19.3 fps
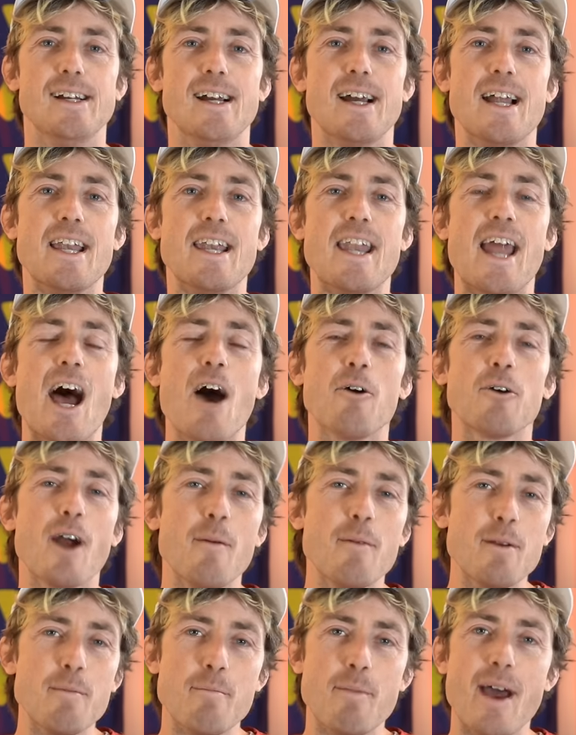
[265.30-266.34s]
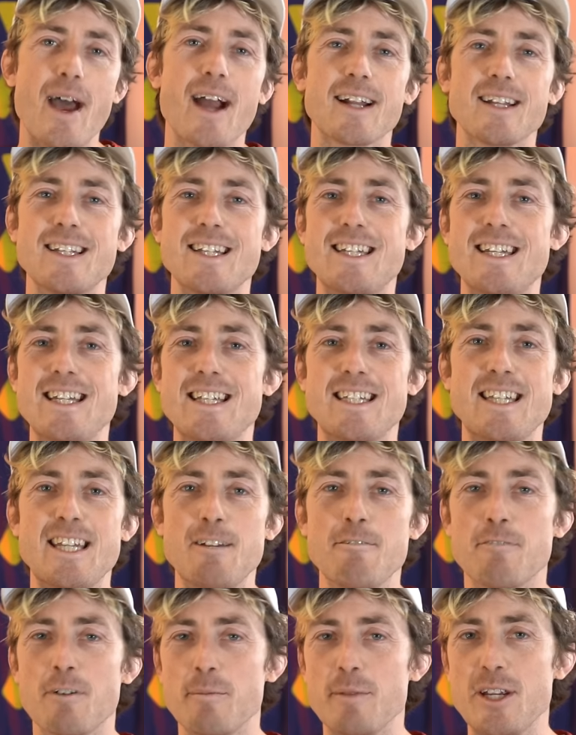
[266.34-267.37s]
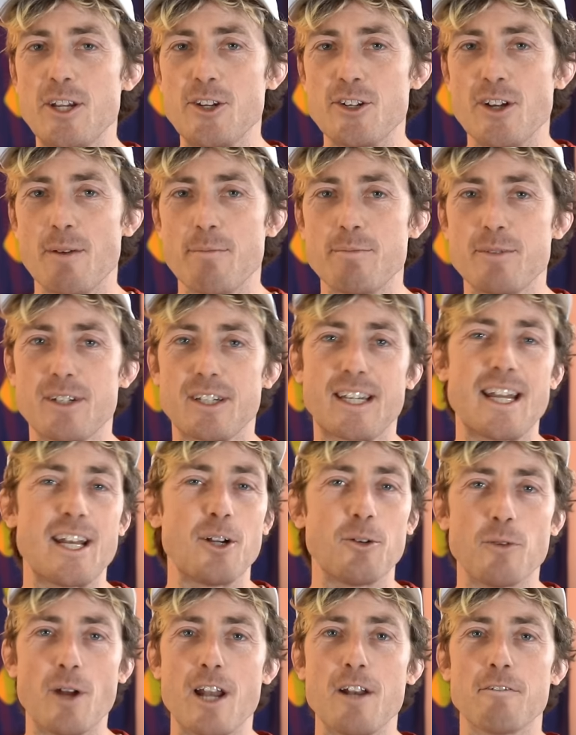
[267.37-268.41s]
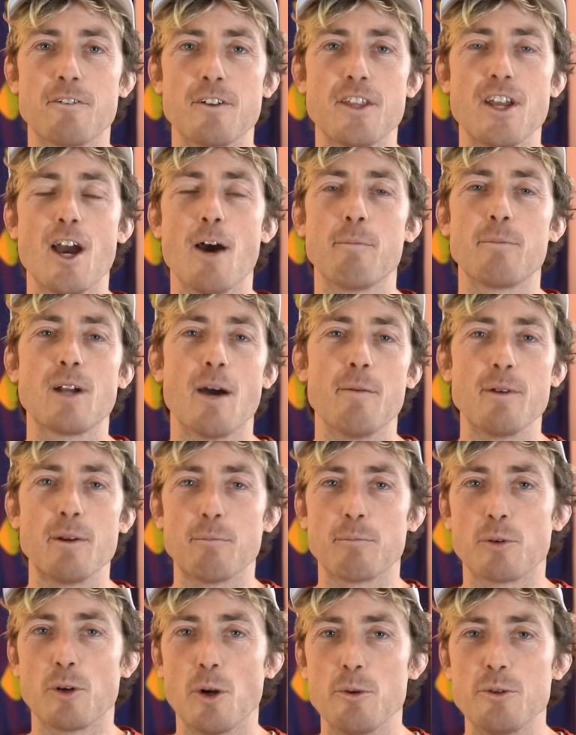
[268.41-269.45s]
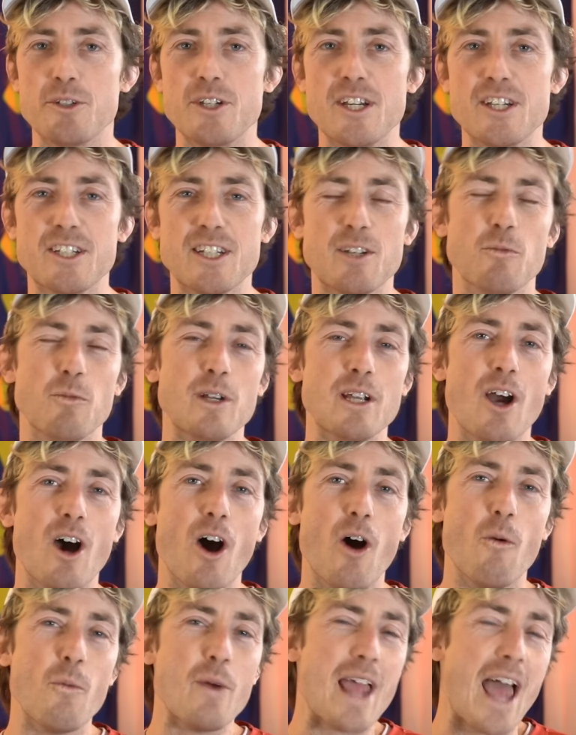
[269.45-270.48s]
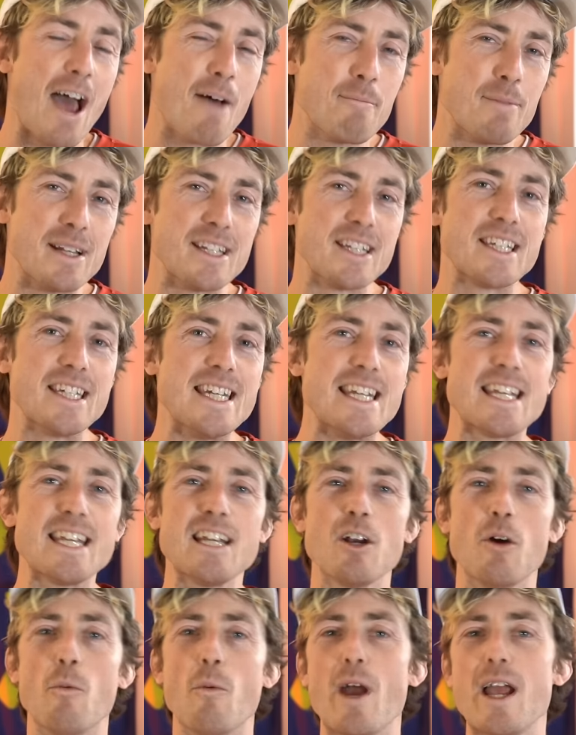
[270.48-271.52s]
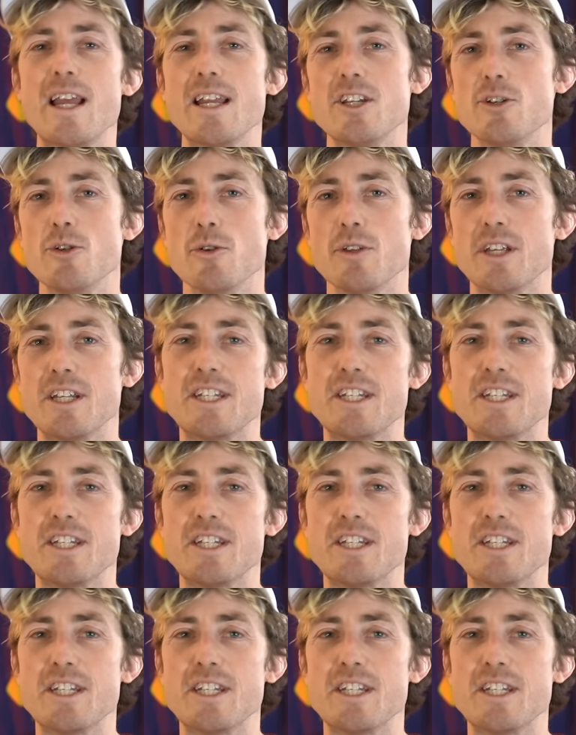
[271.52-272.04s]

Now coming back to DC from Egypt, getting ready for the upcoming pro season, we have been sneaking away to the